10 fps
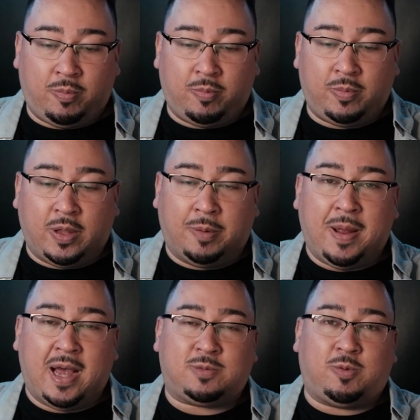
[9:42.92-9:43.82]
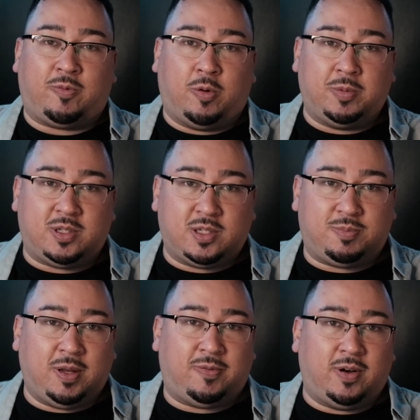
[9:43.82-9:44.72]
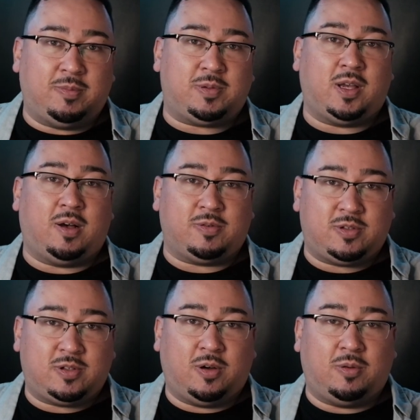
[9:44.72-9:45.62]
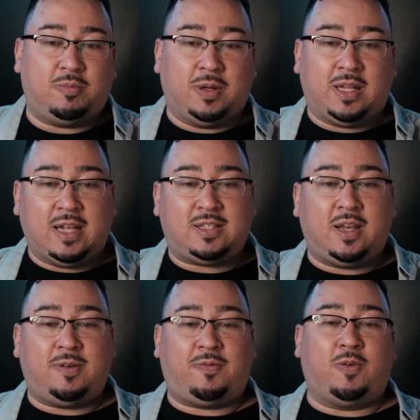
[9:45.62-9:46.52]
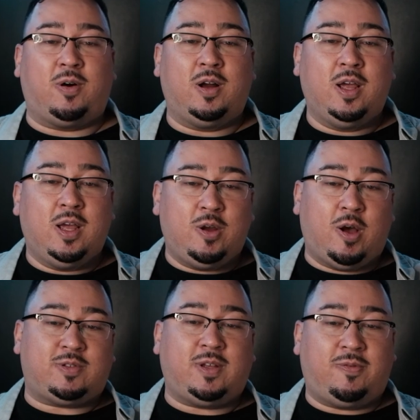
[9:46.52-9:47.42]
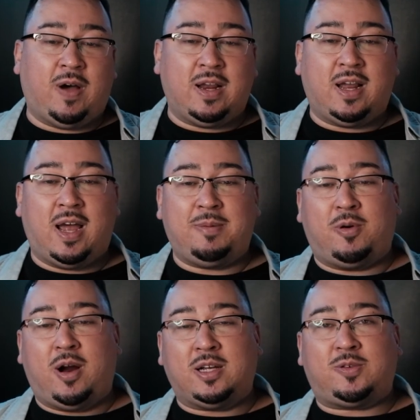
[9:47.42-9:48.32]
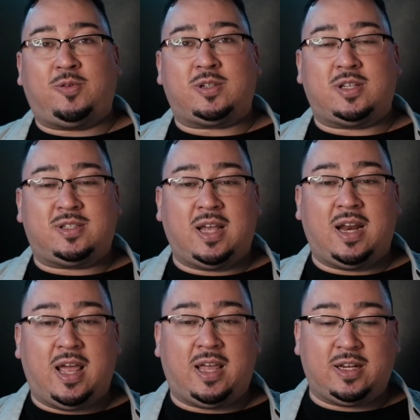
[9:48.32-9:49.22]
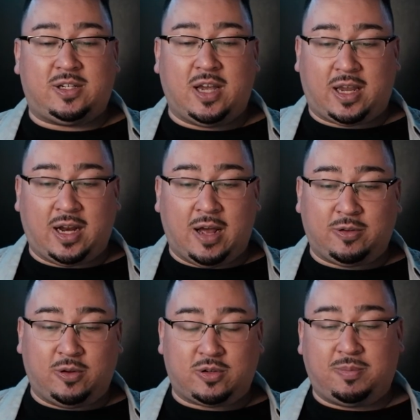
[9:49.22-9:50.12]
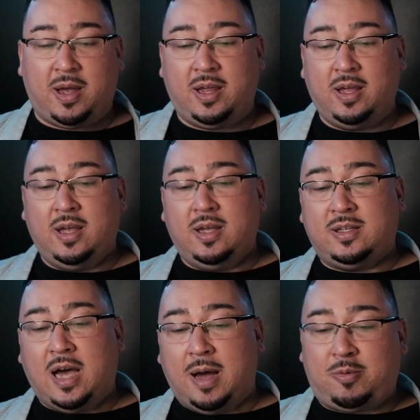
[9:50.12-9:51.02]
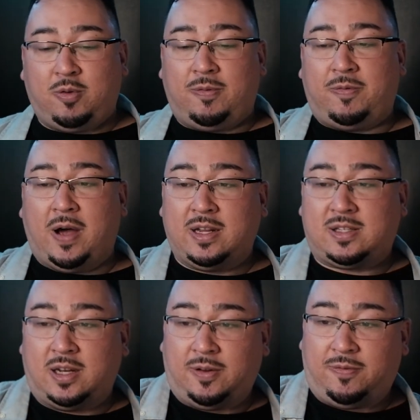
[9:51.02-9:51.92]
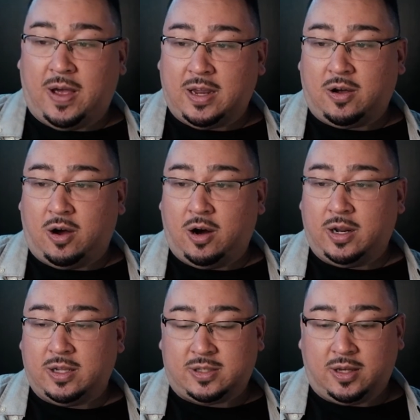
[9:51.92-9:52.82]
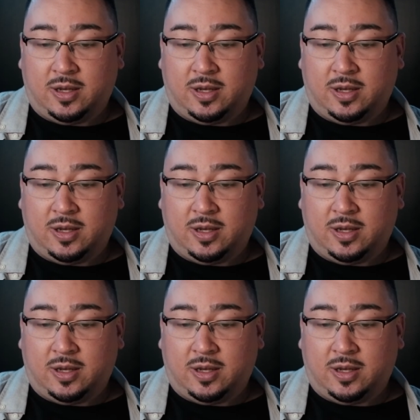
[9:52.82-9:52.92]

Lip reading: Their past performances speak for themselves. So, but that's it for UFC Fight Night. Moraes versus Sandhagen. Check it out. Those are my top 3 fights on the fight card. It's